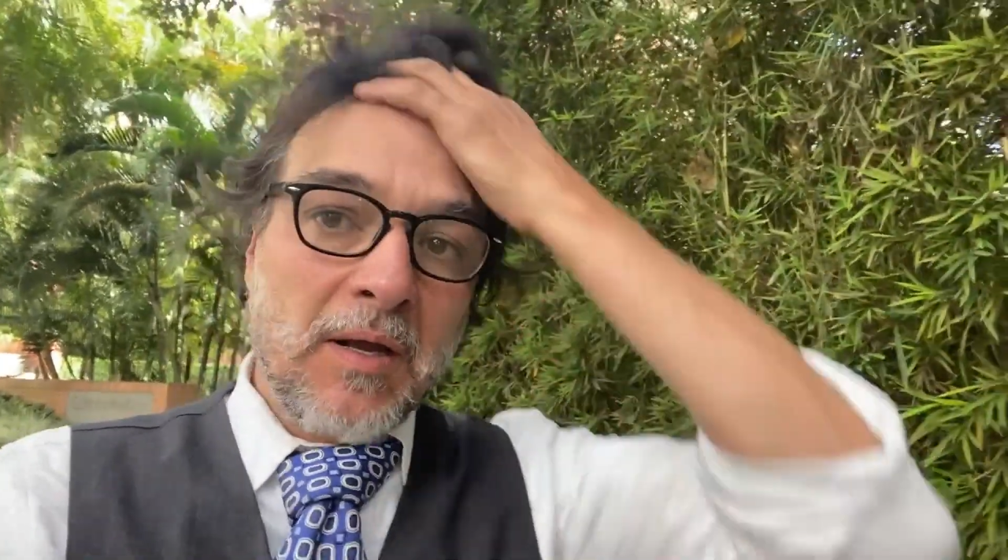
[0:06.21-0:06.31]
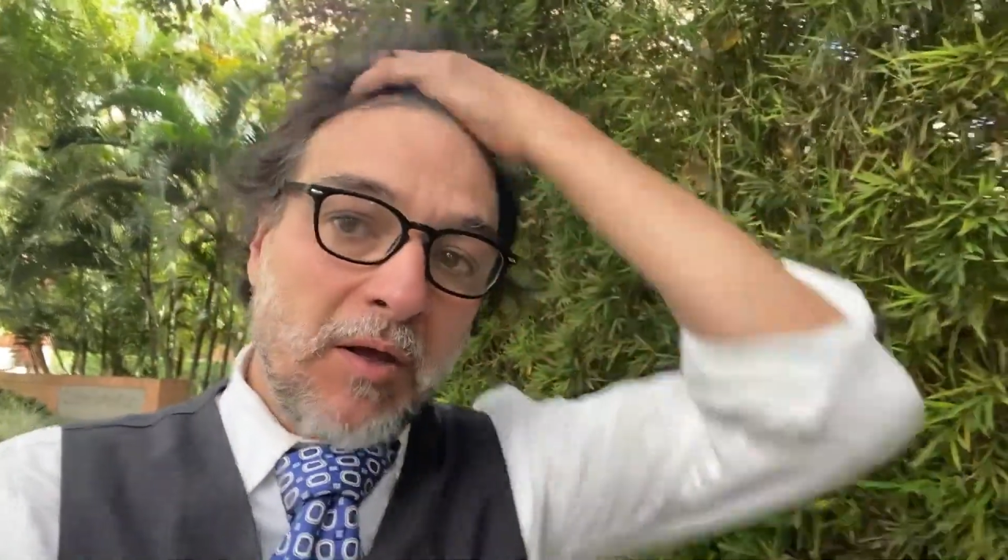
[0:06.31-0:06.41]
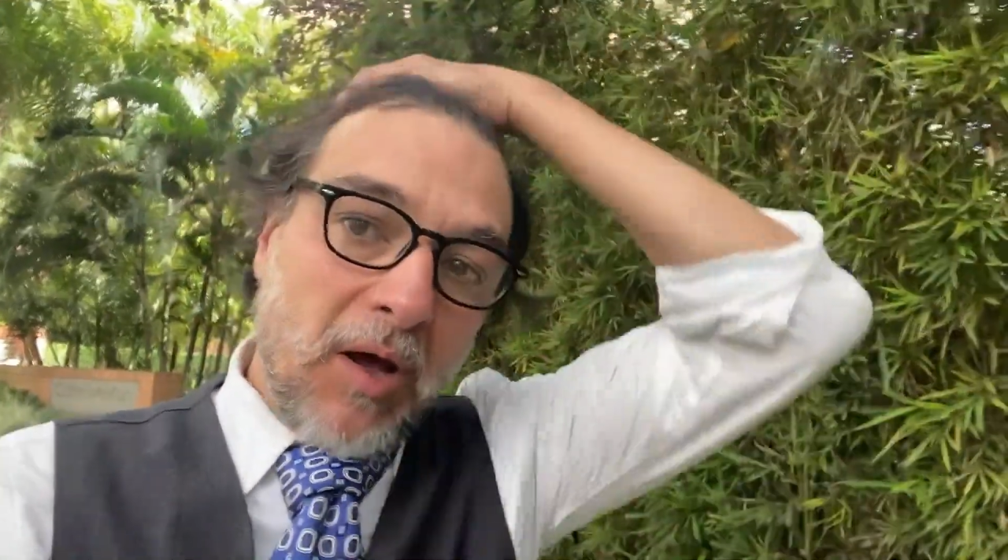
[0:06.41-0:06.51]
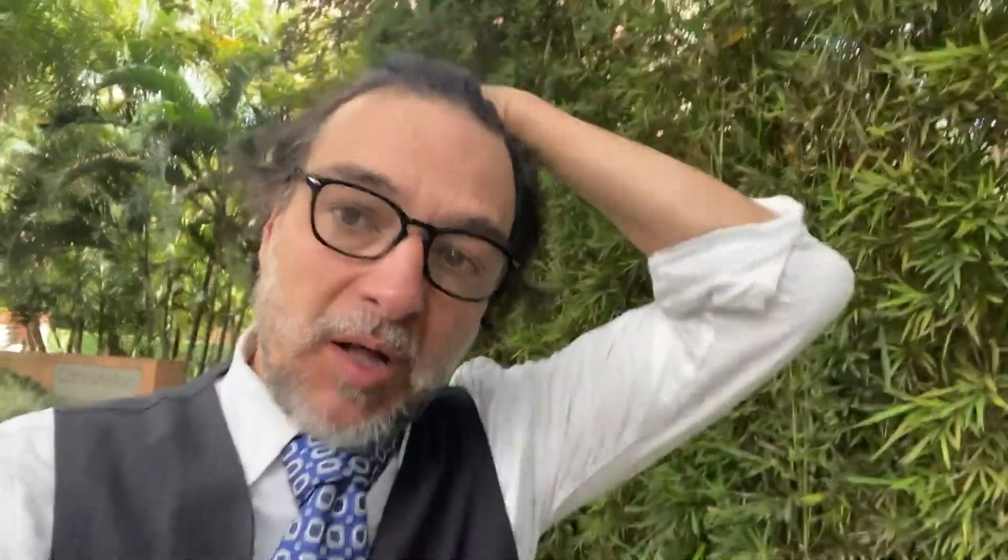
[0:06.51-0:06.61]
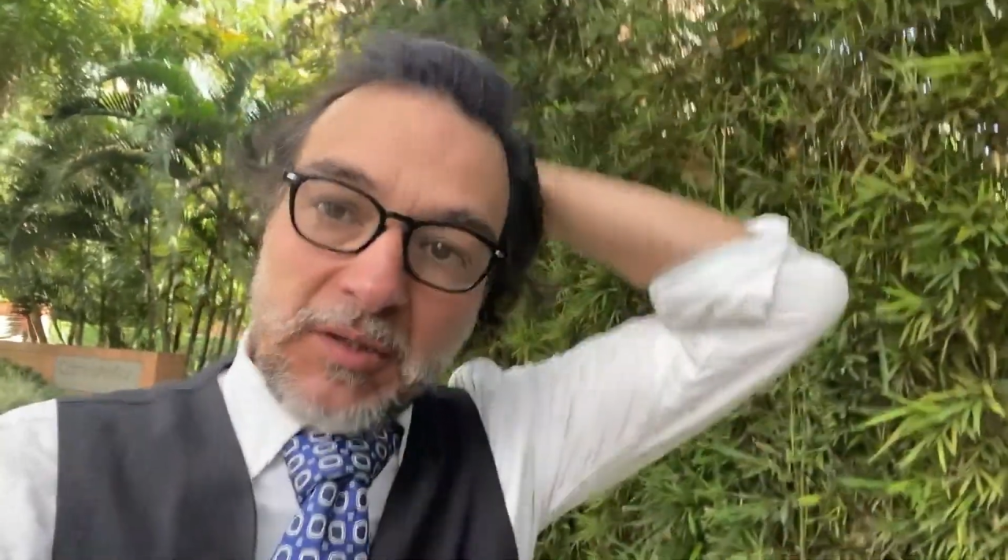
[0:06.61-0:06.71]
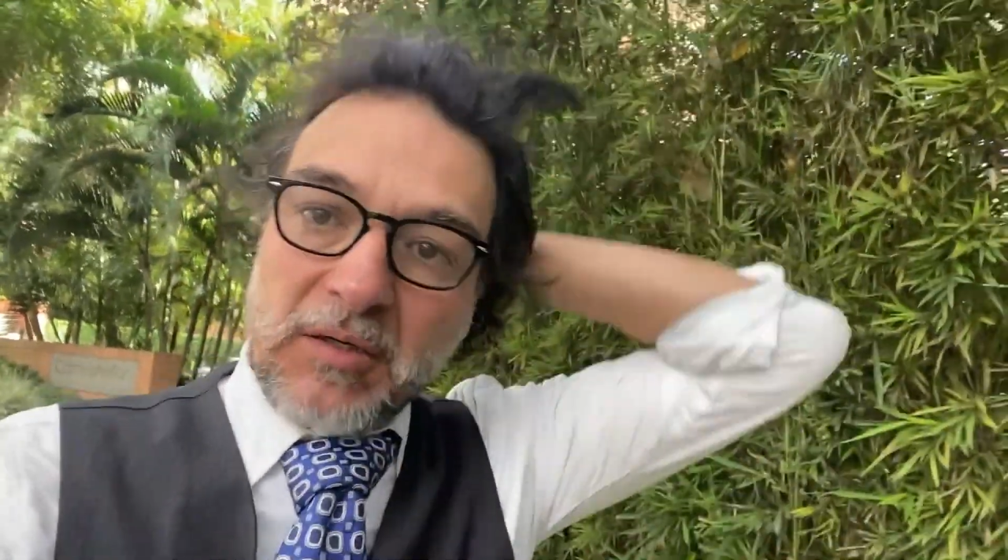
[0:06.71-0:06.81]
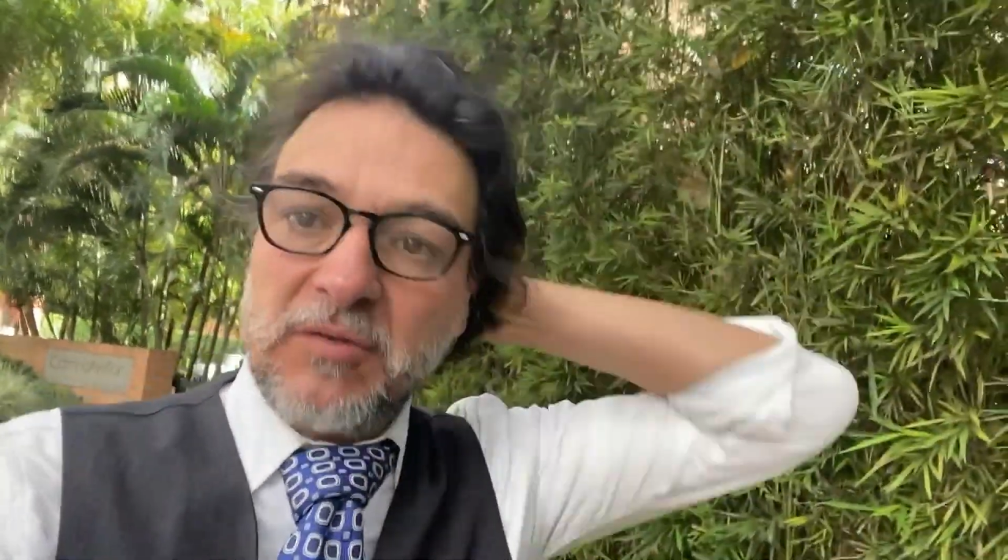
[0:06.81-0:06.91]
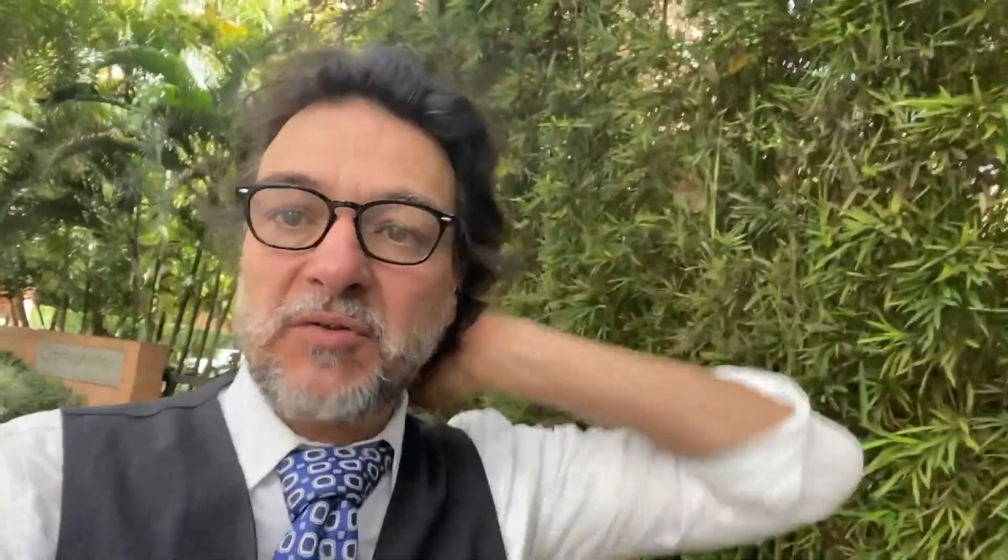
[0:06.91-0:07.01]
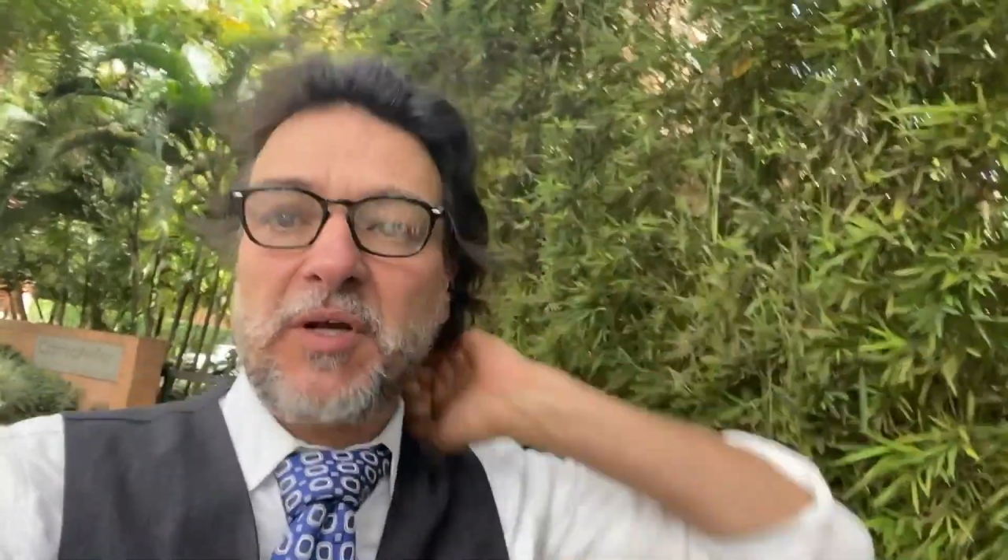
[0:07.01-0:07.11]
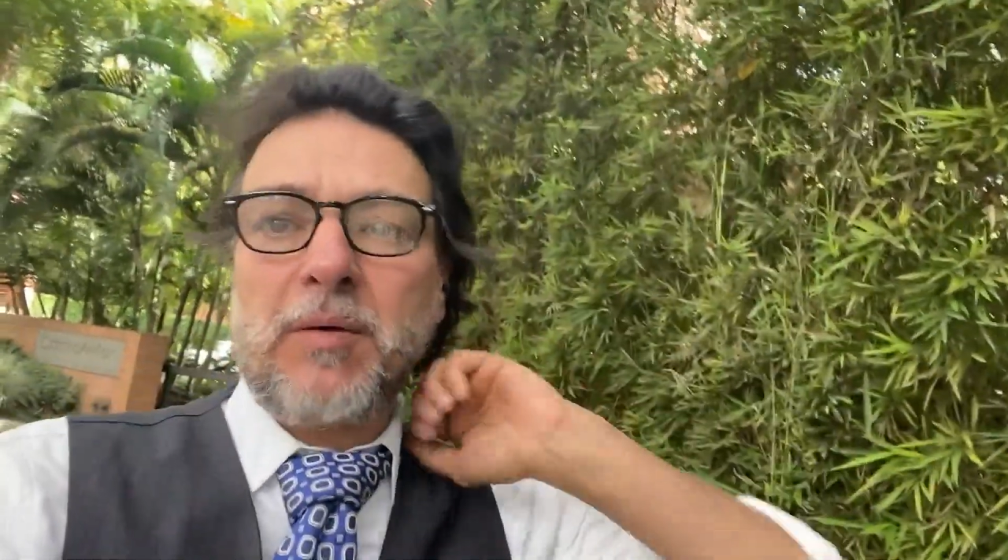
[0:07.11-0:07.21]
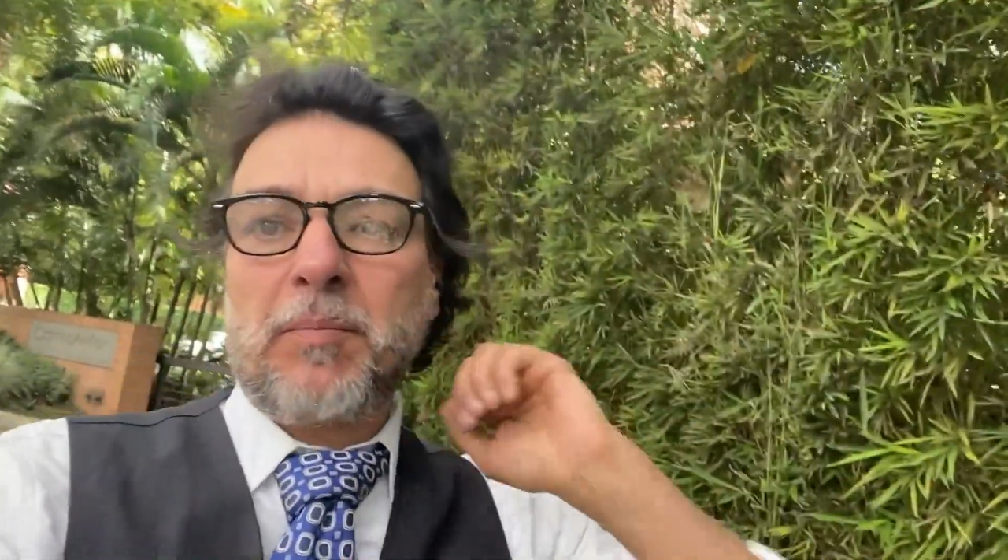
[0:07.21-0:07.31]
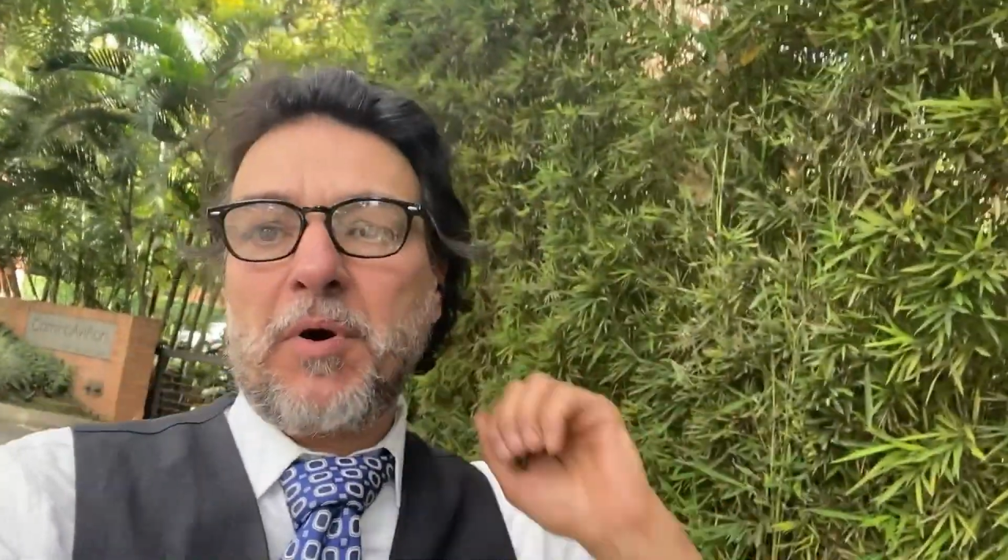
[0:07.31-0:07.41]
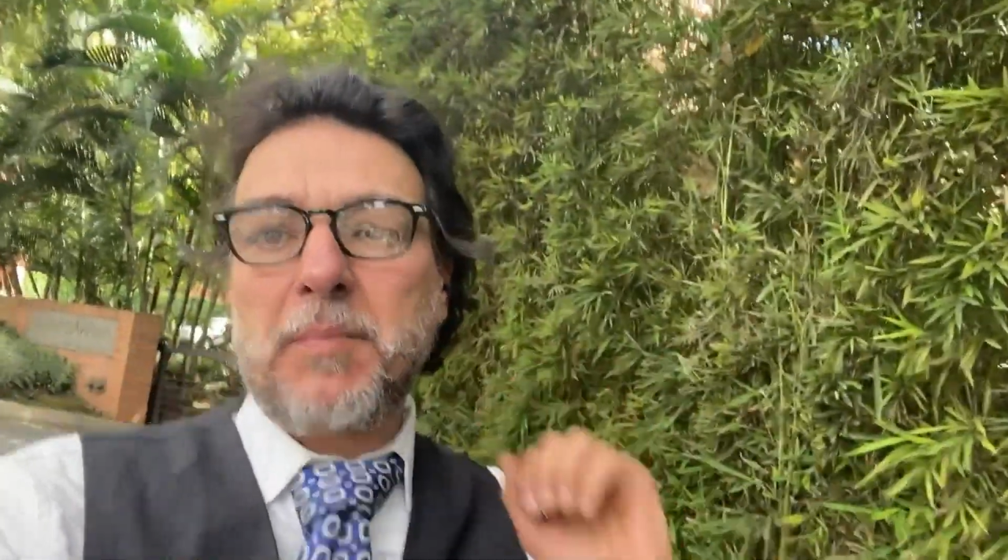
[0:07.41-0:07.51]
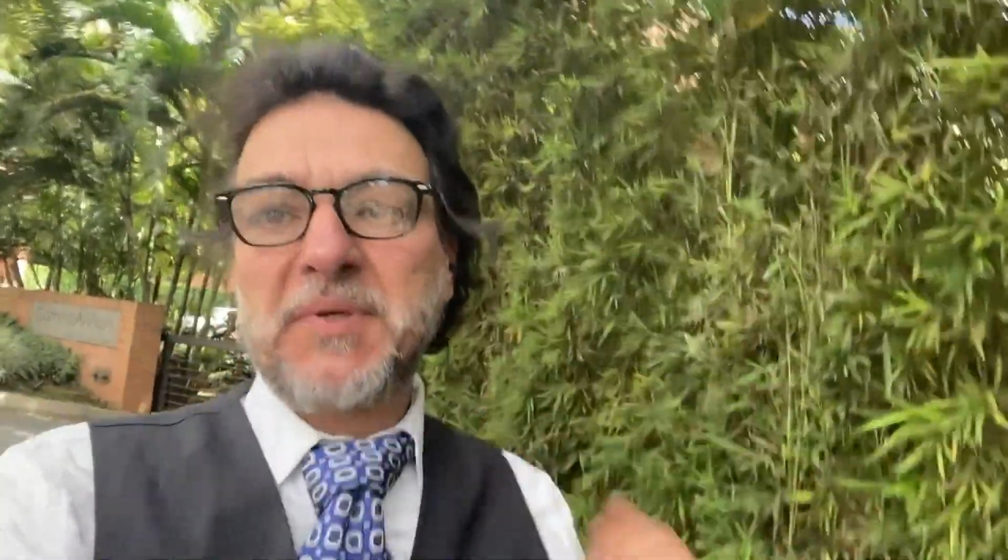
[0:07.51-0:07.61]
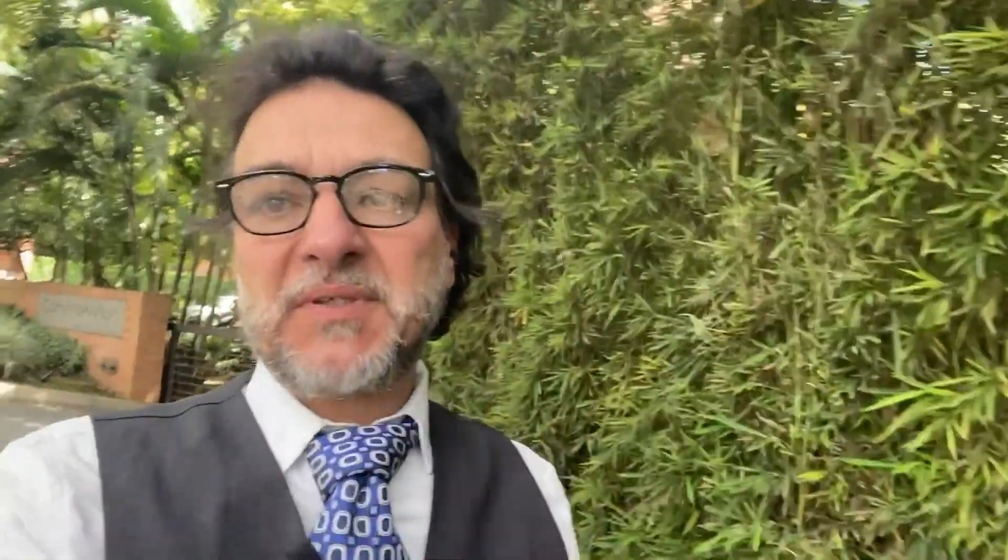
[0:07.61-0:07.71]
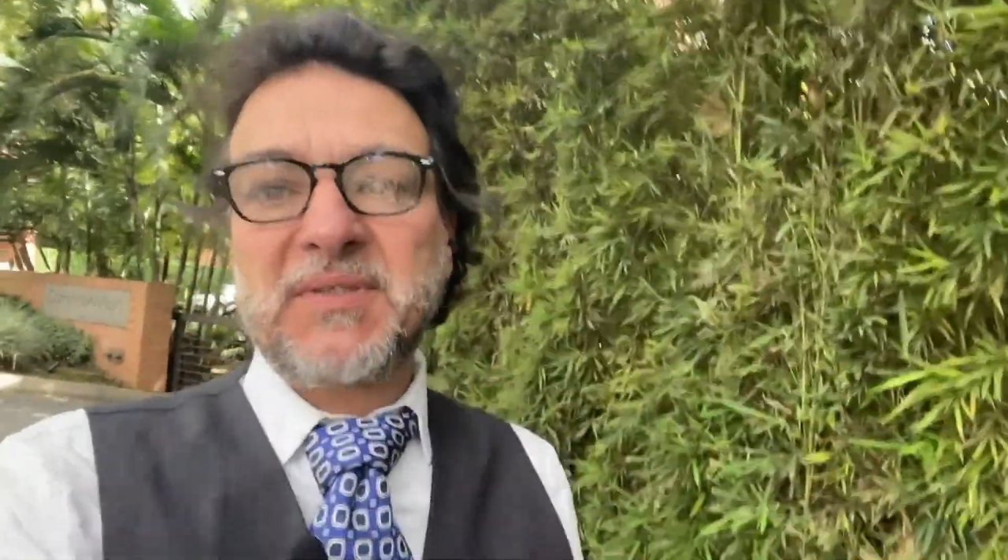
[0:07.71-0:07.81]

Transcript: condos and apartments